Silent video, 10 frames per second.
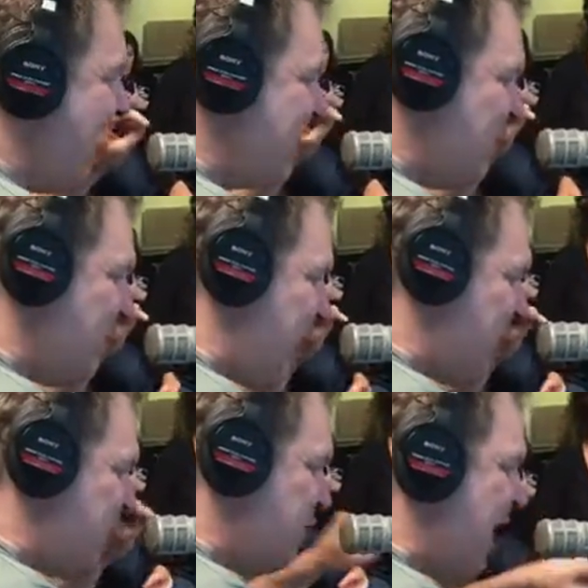
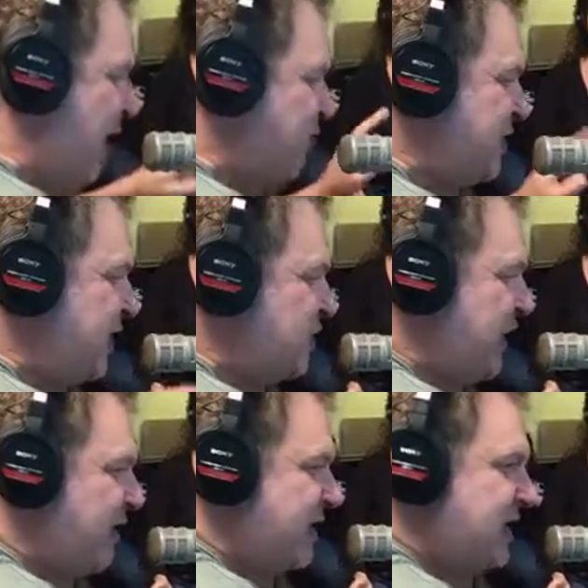And the draft was at
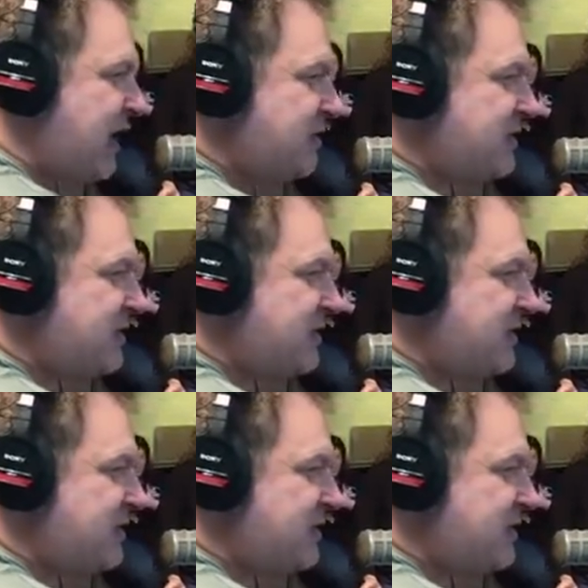Jerry's house.